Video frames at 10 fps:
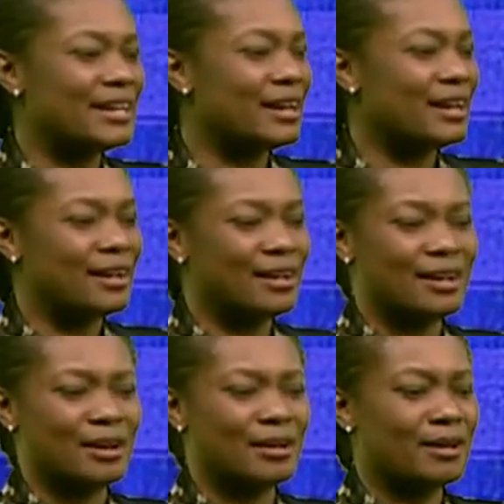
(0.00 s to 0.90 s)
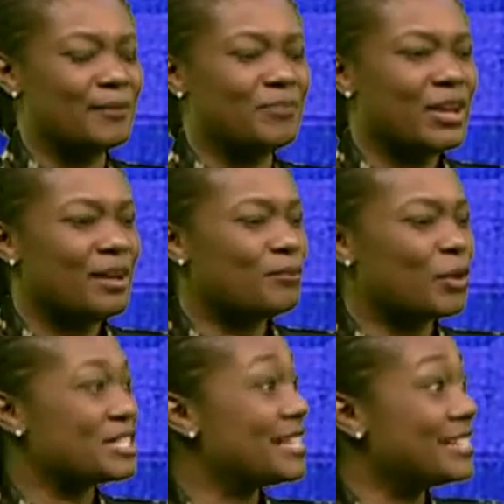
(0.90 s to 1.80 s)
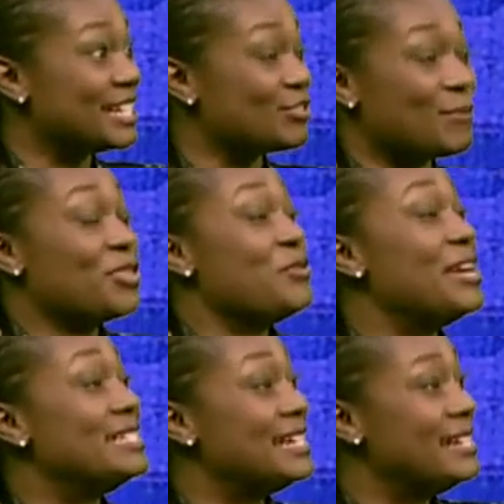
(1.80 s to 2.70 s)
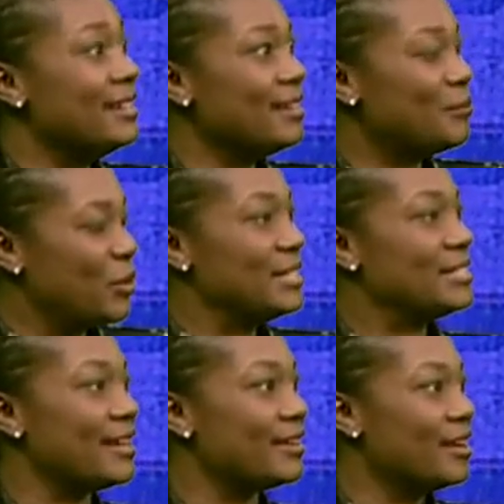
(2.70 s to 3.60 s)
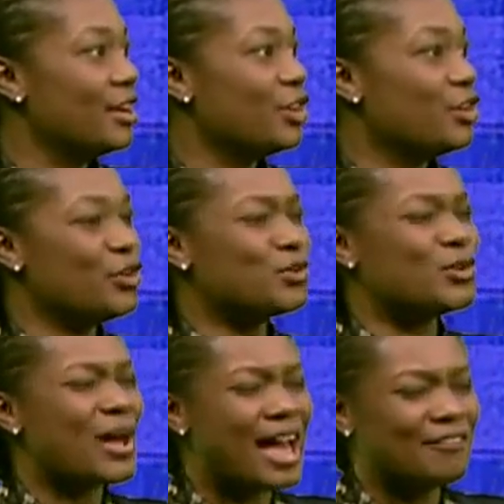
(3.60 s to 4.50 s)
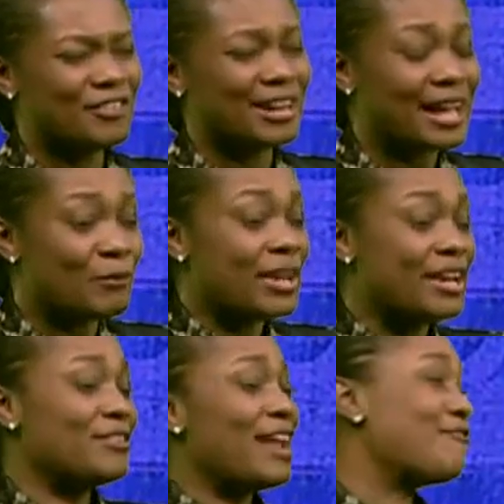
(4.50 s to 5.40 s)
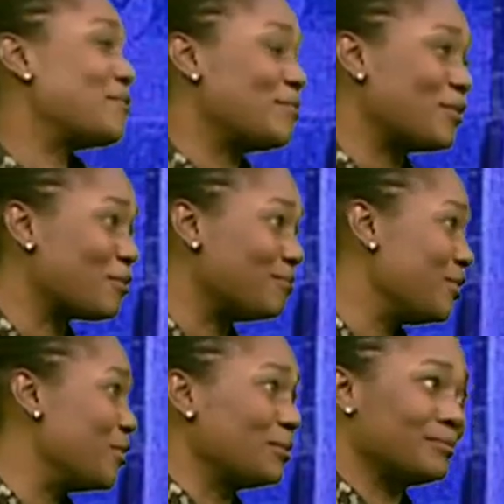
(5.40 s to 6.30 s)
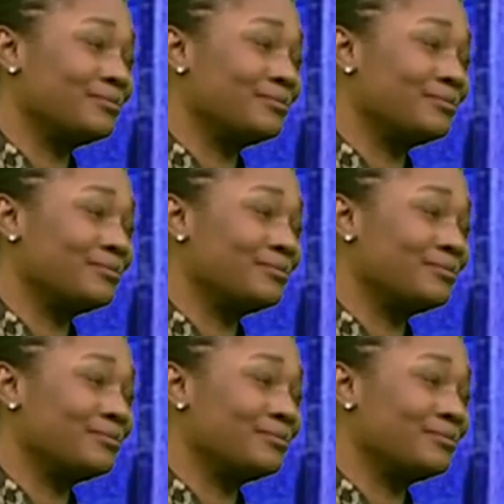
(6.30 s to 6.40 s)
prosthetics from 3D printing. You know, so Africa, we even have people, you know,